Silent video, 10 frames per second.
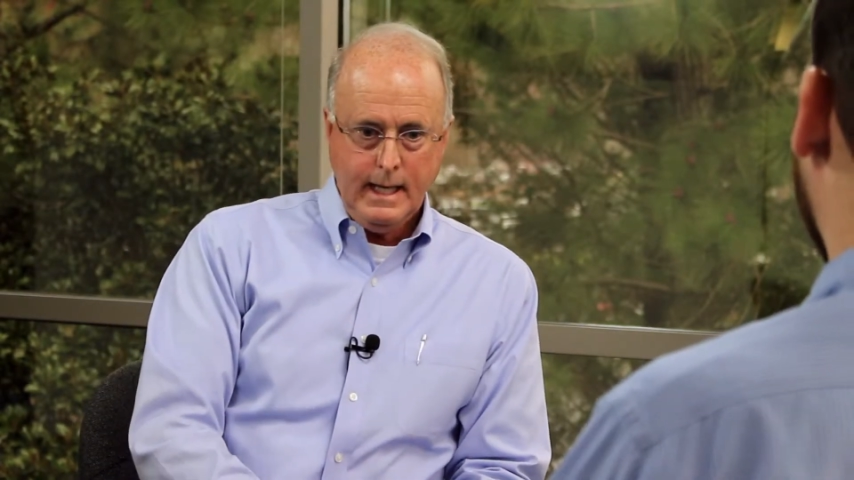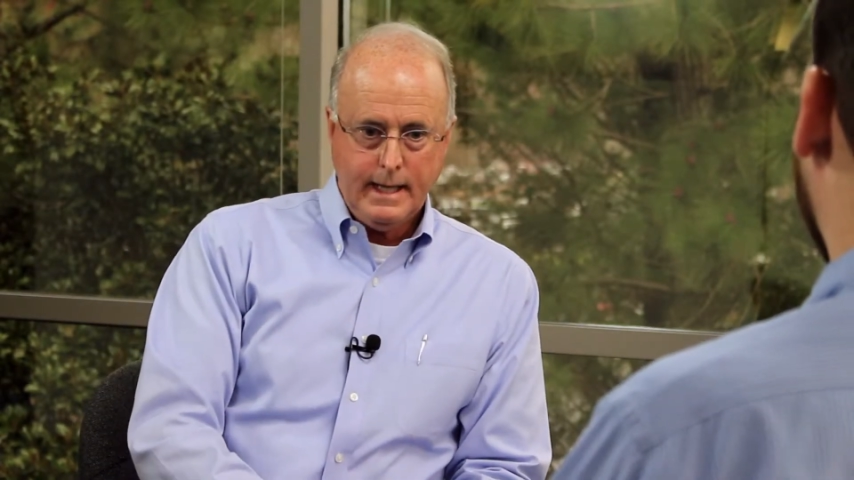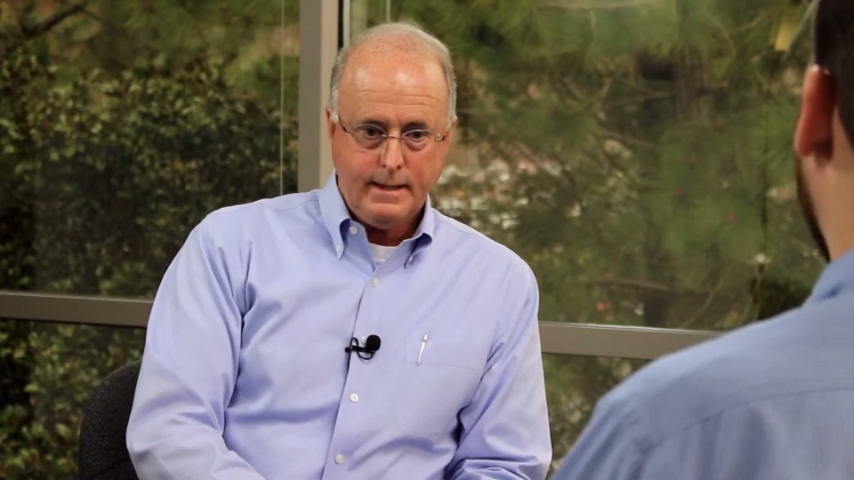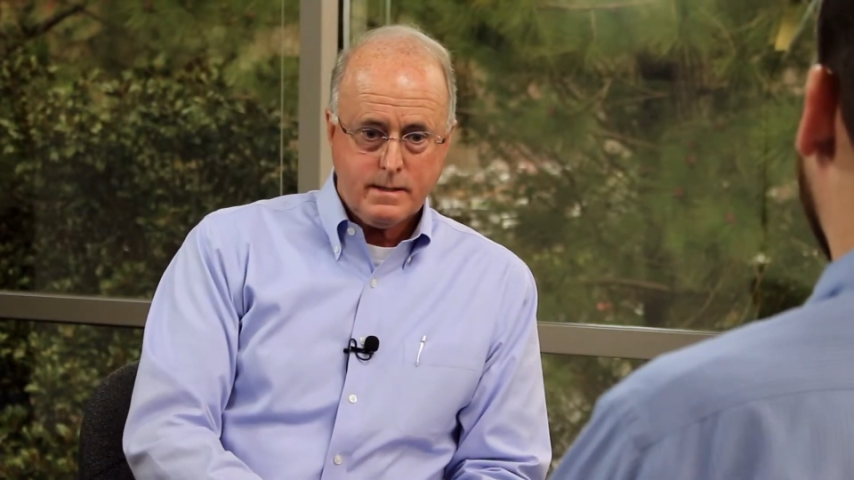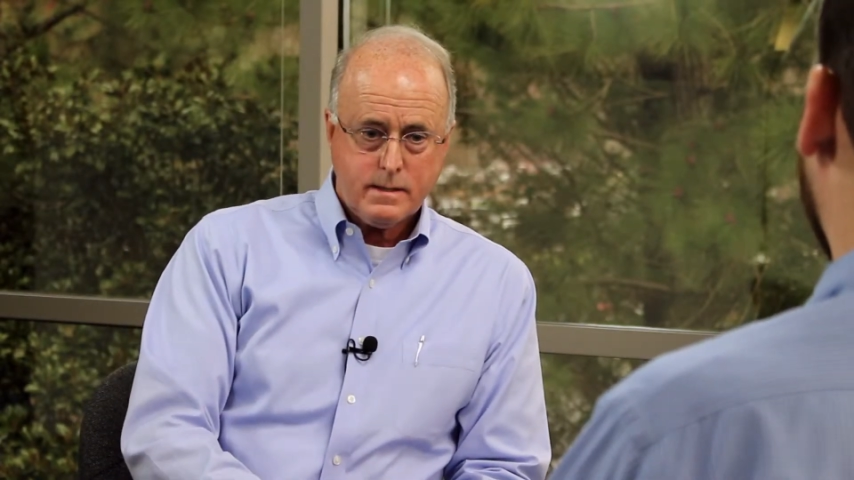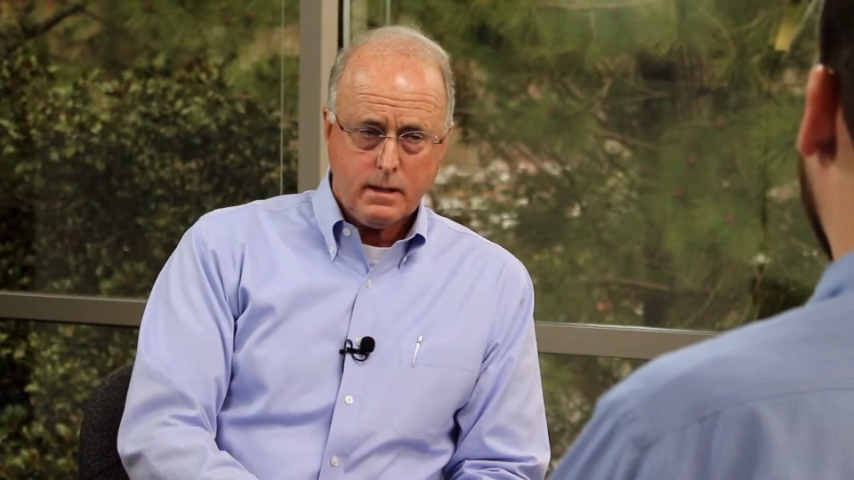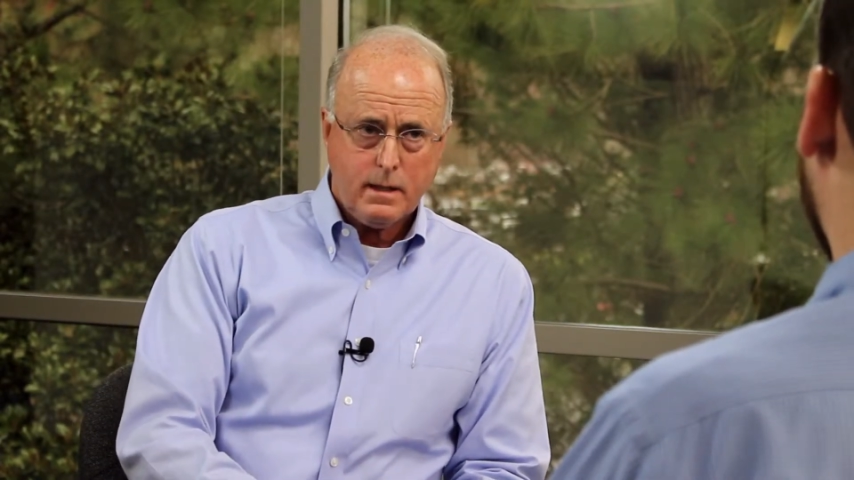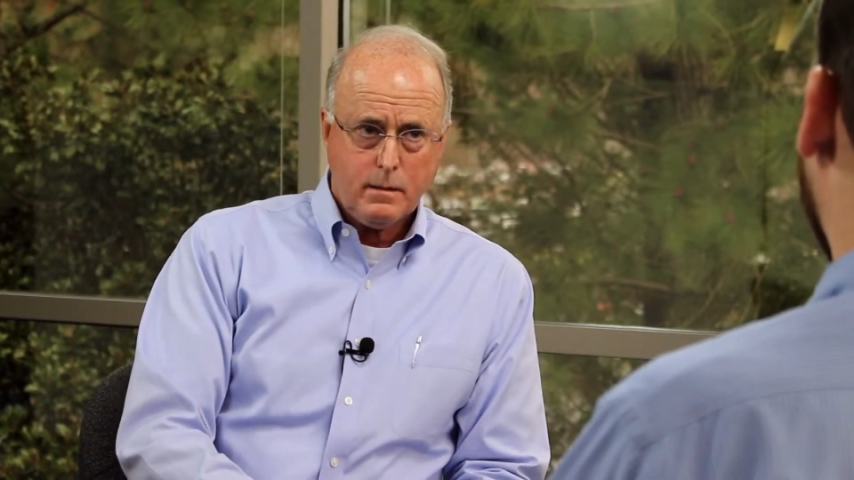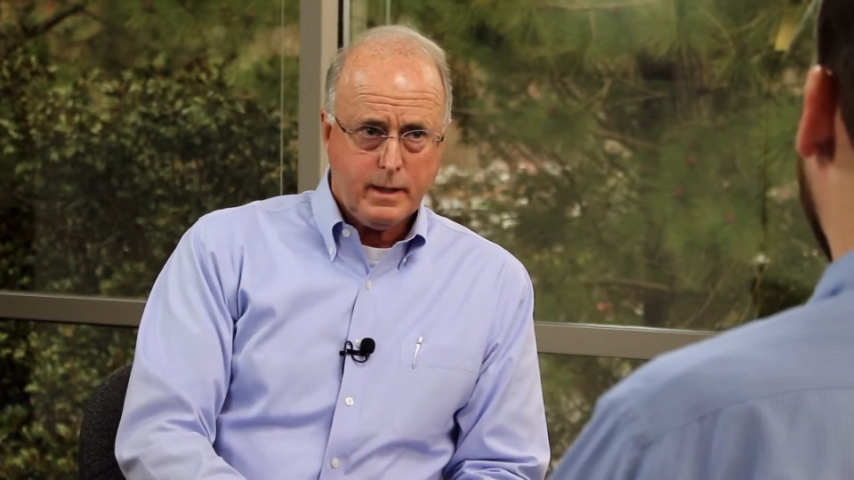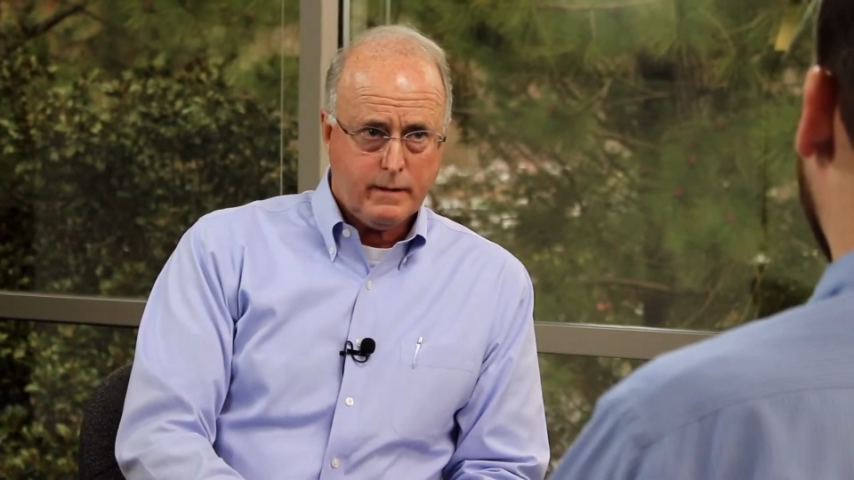and this is a
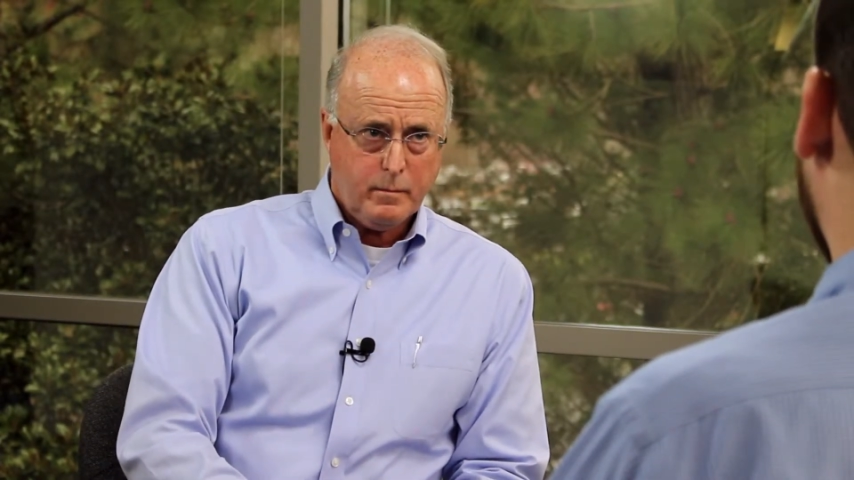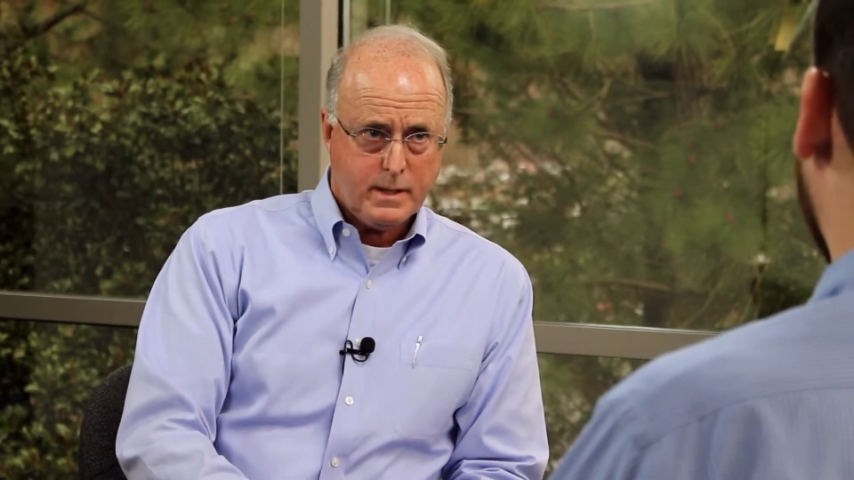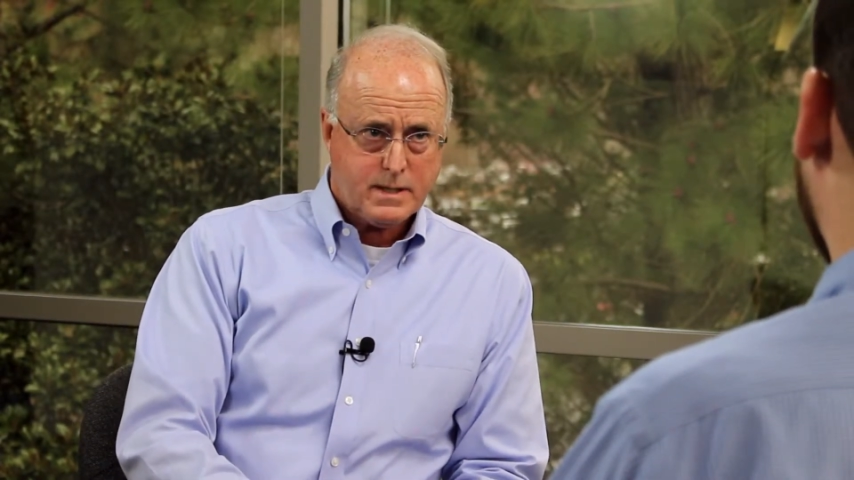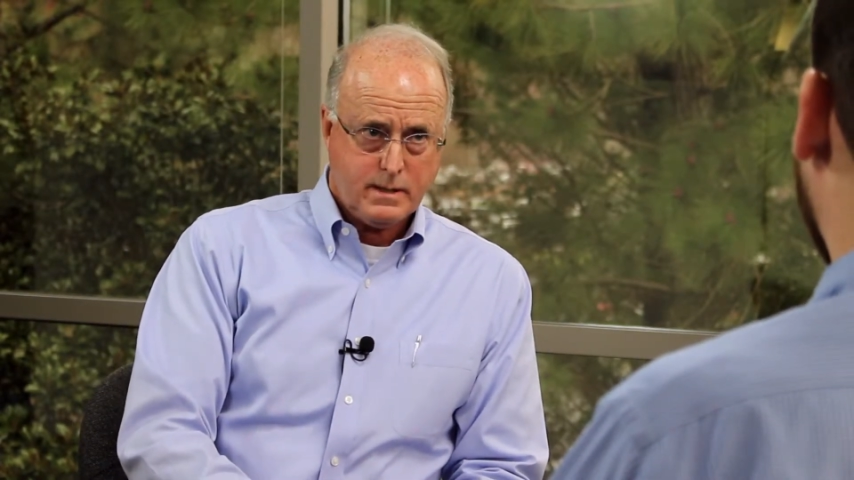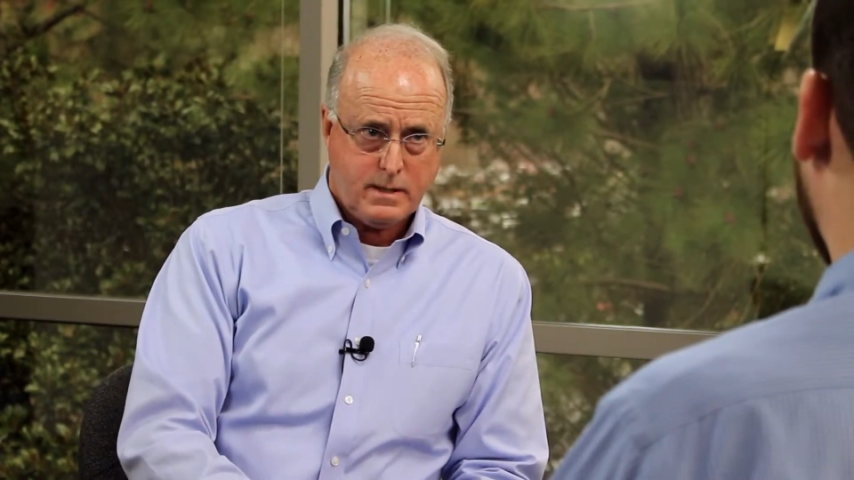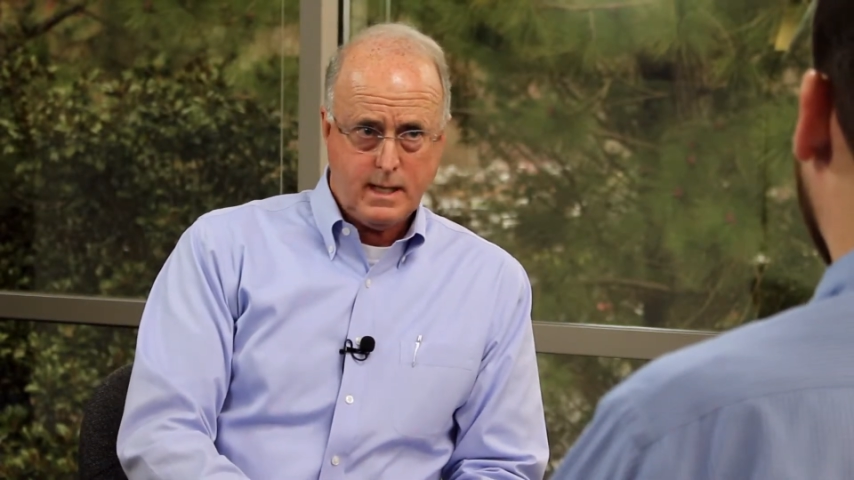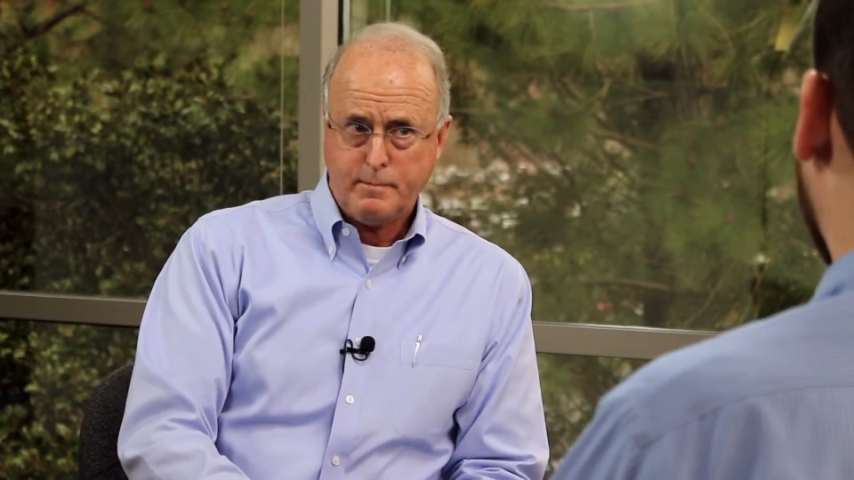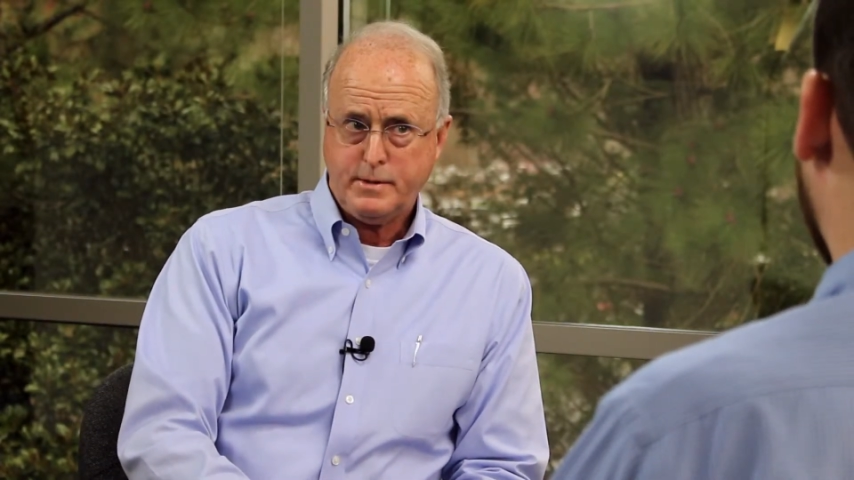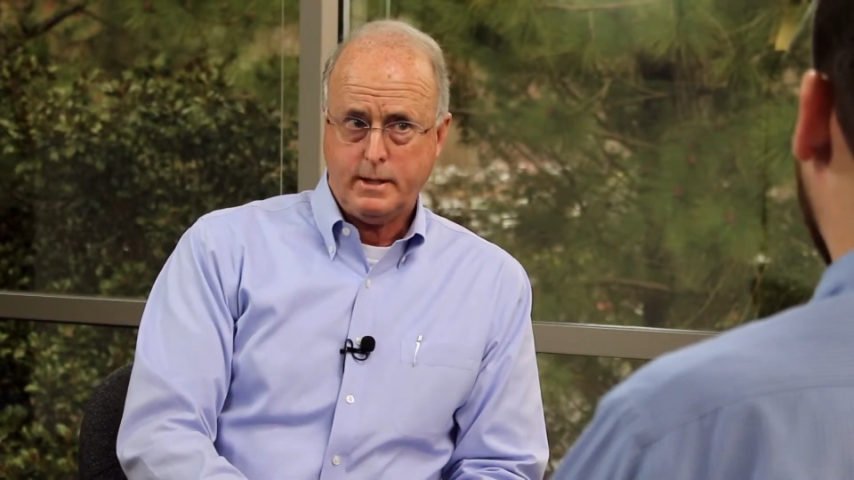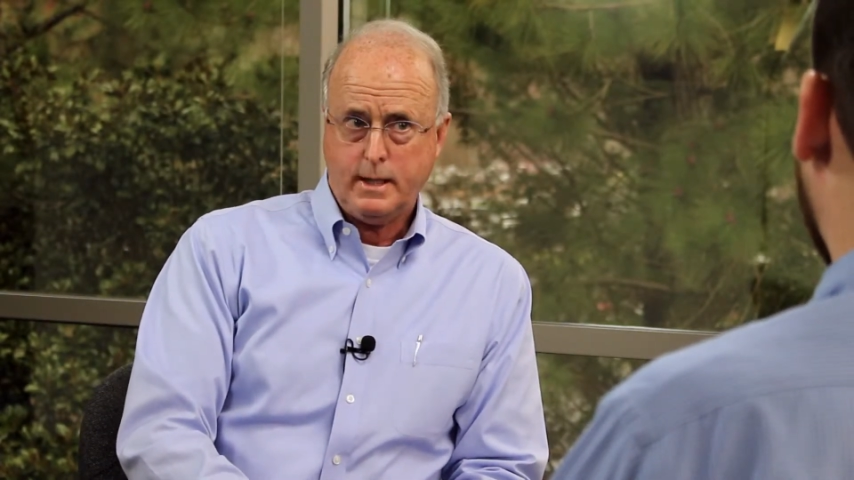little bit of a misconception,